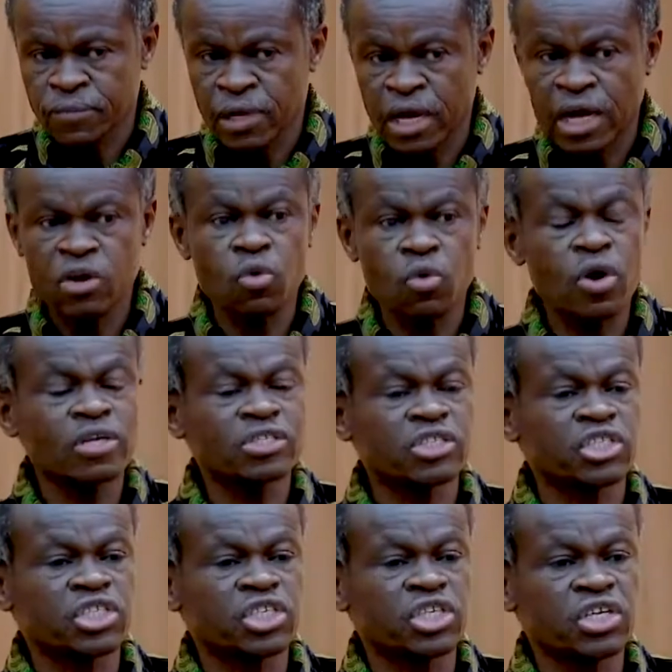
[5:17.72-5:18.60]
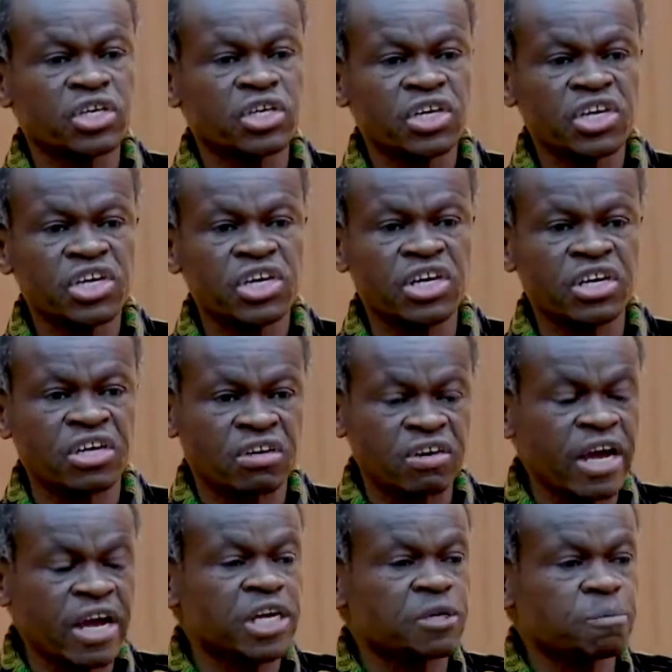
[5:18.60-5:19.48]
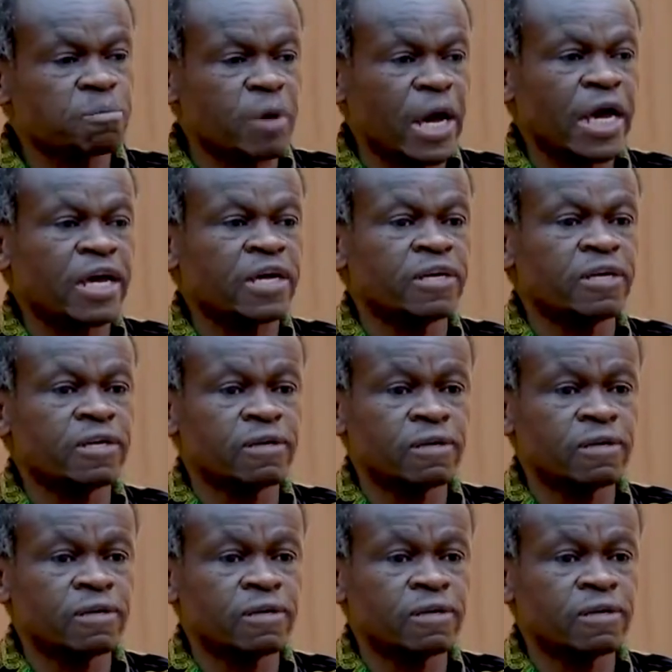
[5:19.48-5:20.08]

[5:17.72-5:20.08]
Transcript: I watched in great pain